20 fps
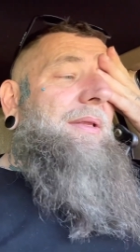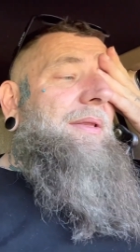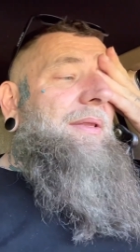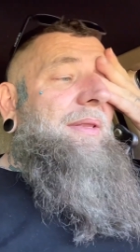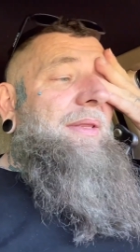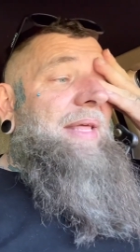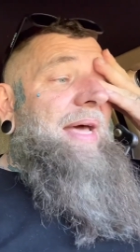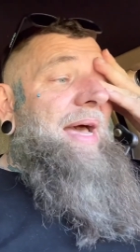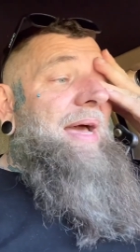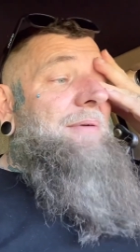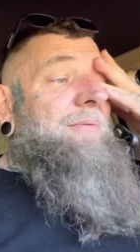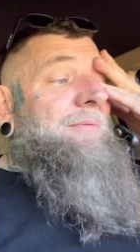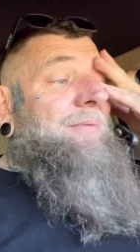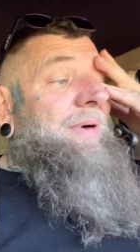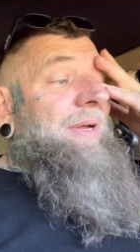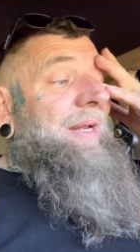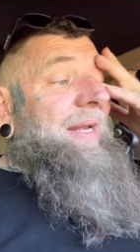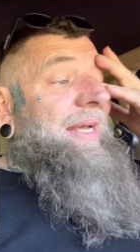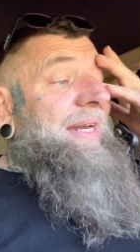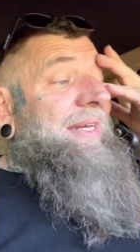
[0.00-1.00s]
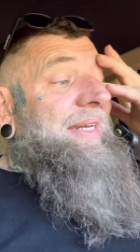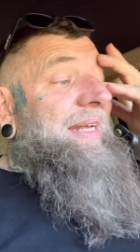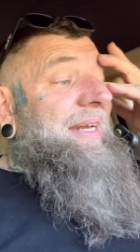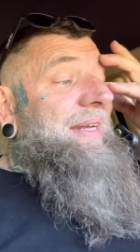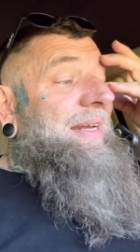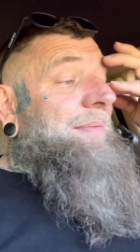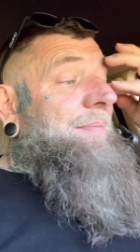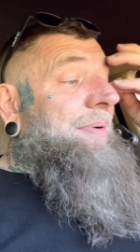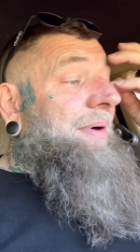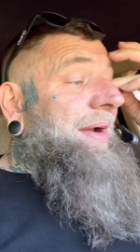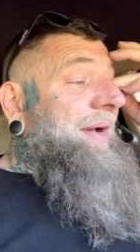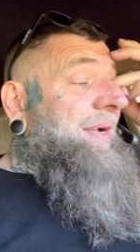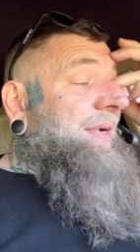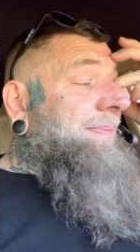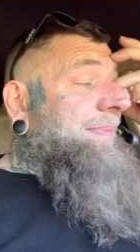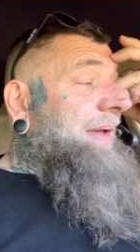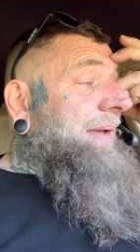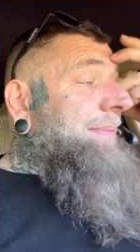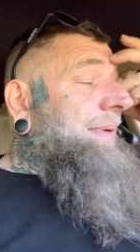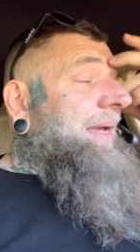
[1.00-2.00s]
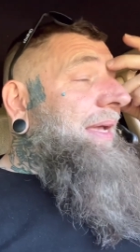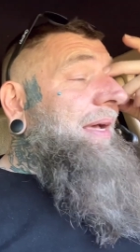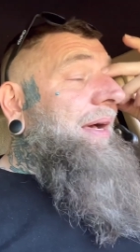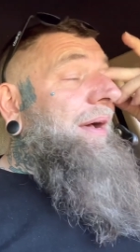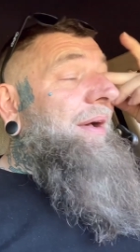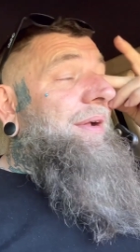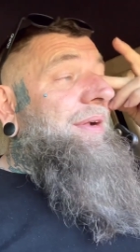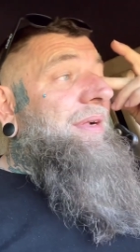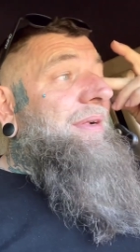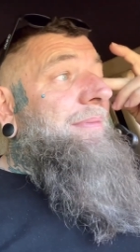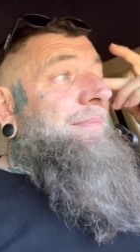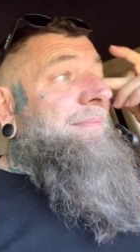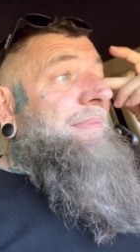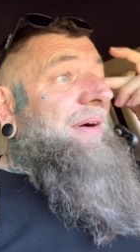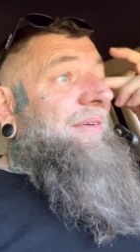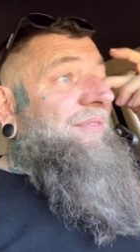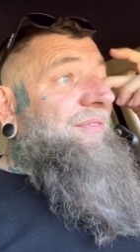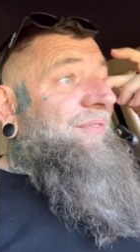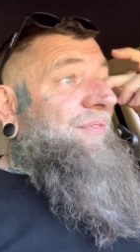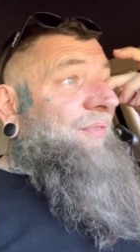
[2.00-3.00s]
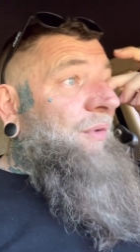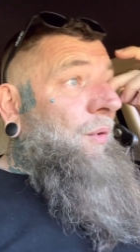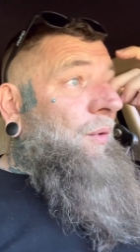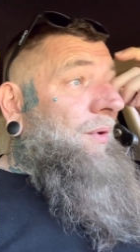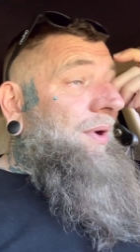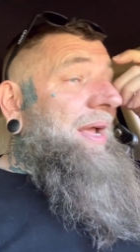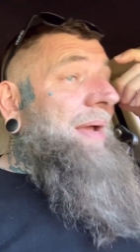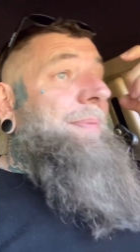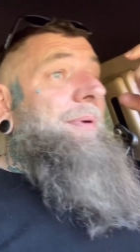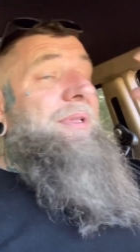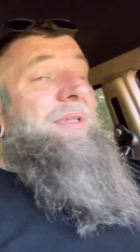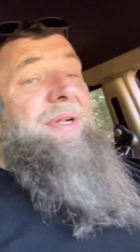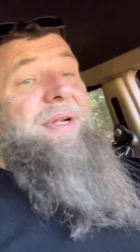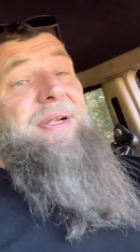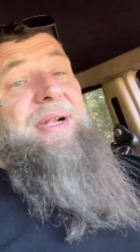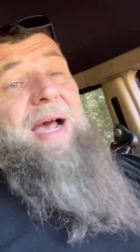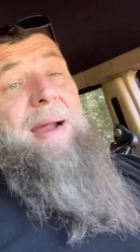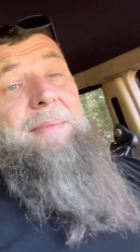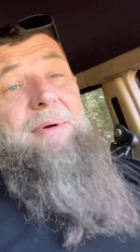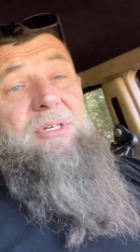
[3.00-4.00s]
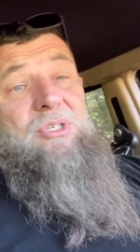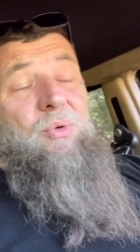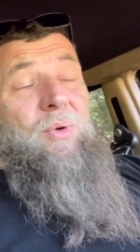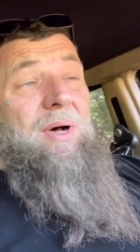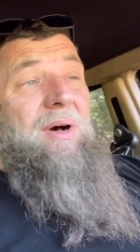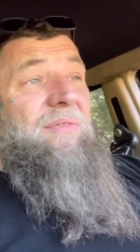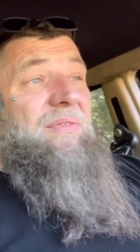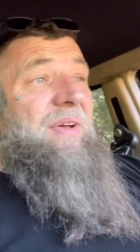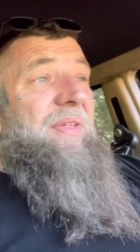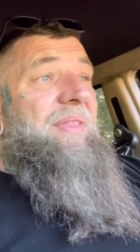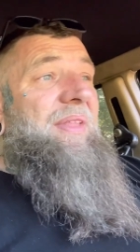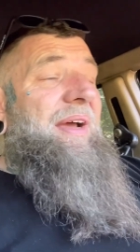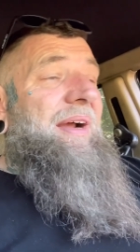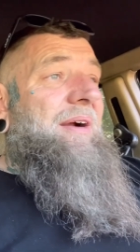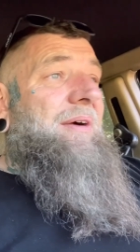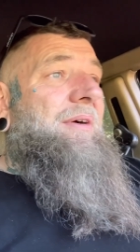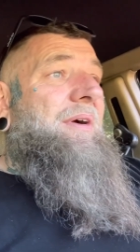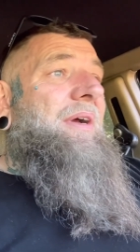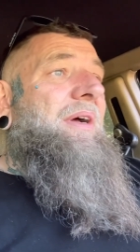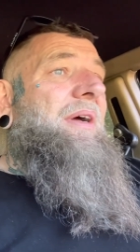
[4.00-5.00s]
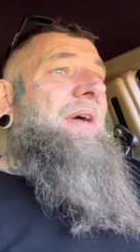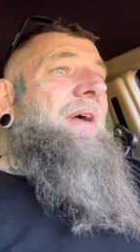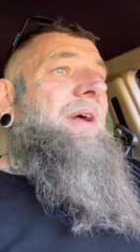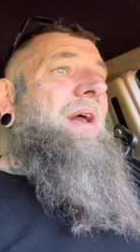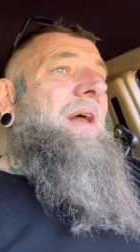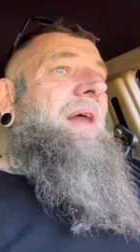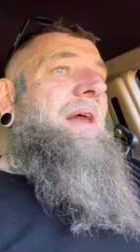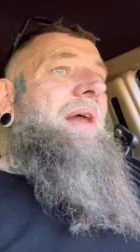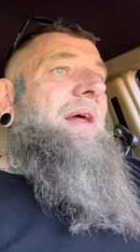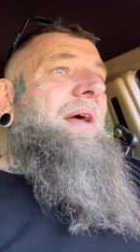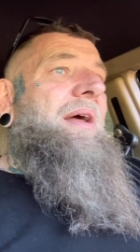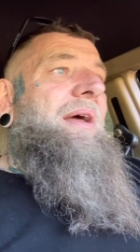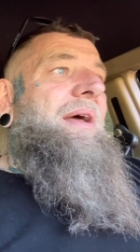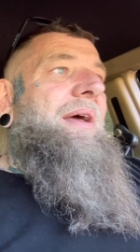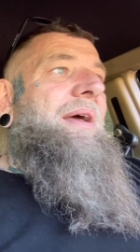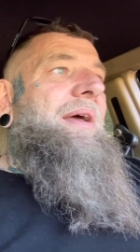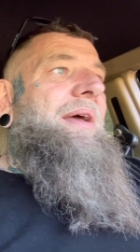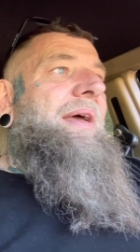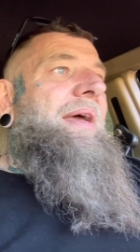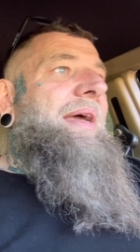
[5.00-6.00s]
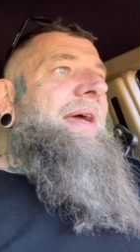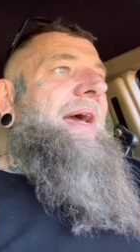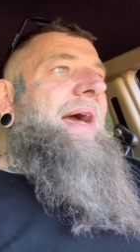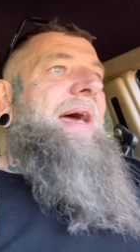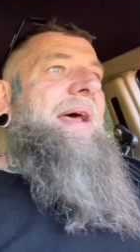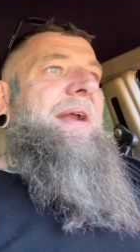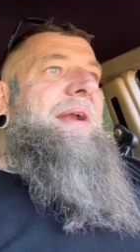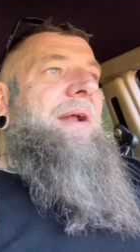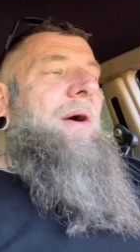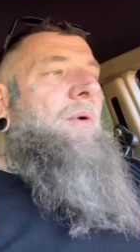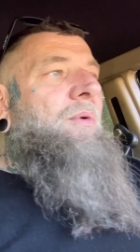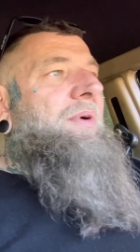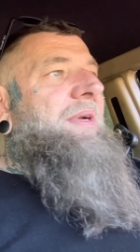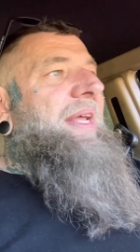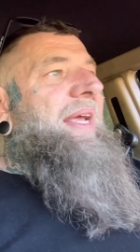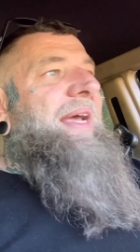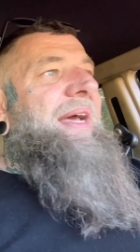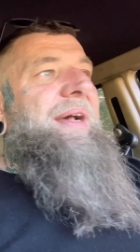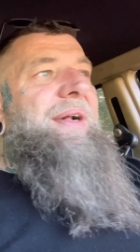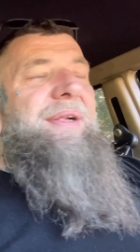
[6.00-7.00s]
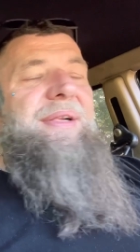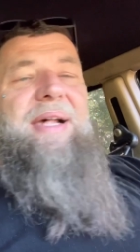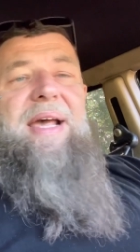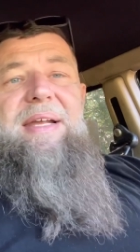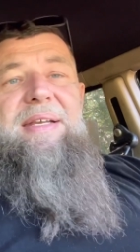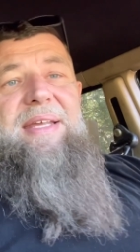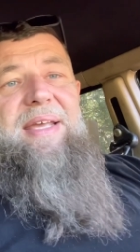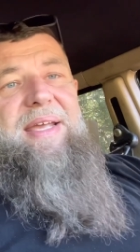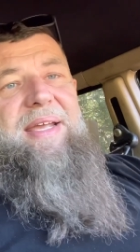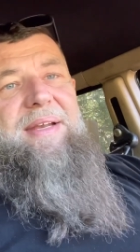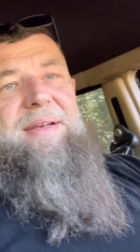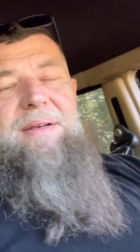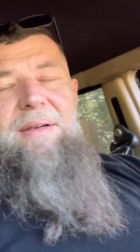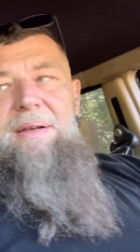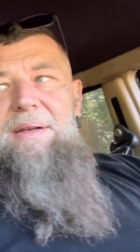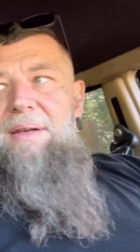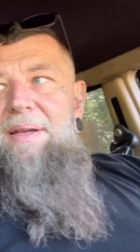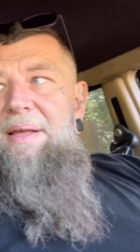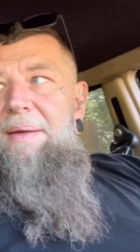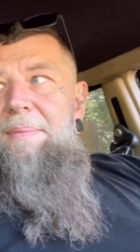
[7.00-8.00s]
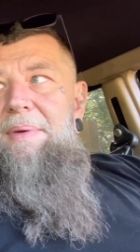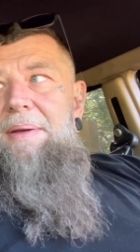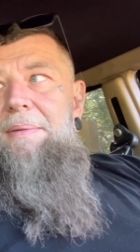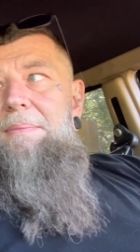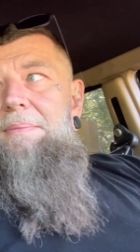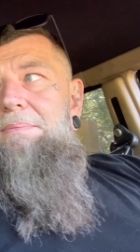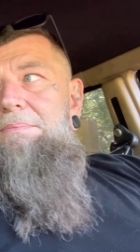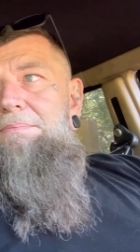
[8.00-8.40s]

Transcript: that really didn't impress me because before he put the Cyber 12 in there, he had an old DS18 limit,